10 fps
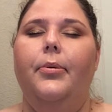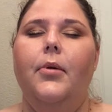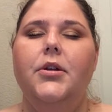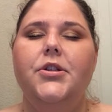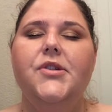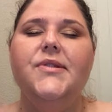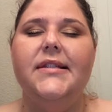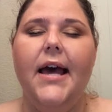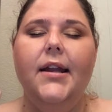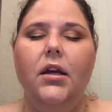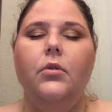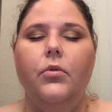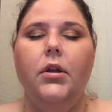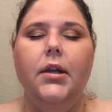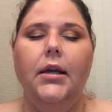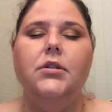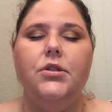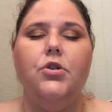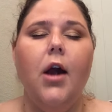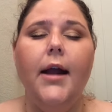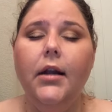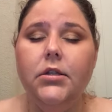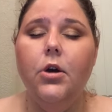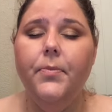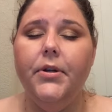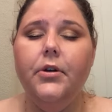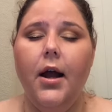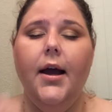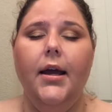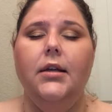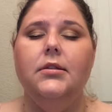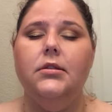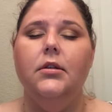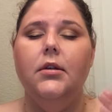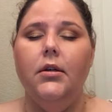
once you set it, really try not to open your eyes.